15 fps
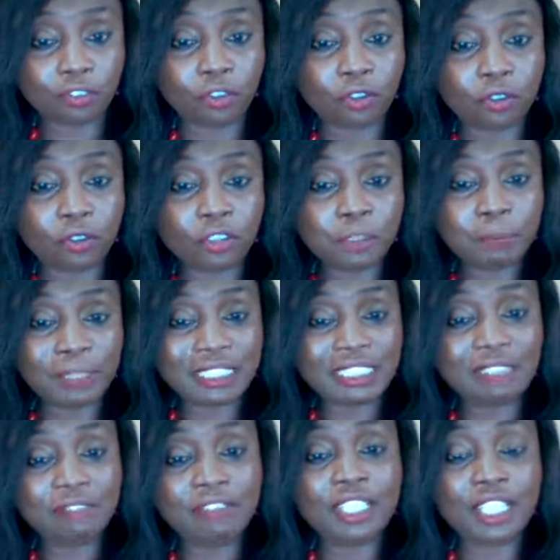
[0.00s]
for
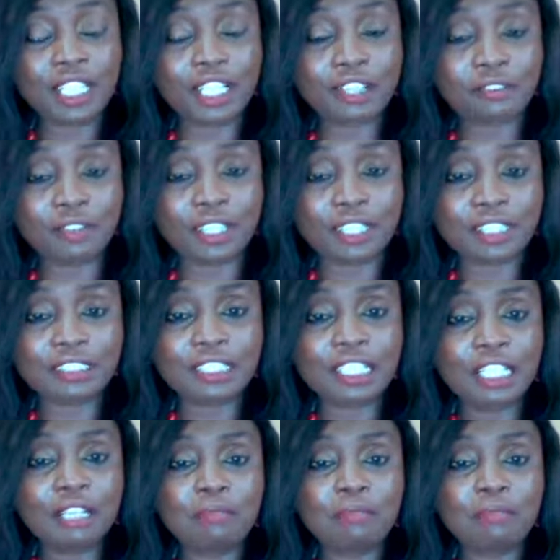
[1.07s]
specific areas.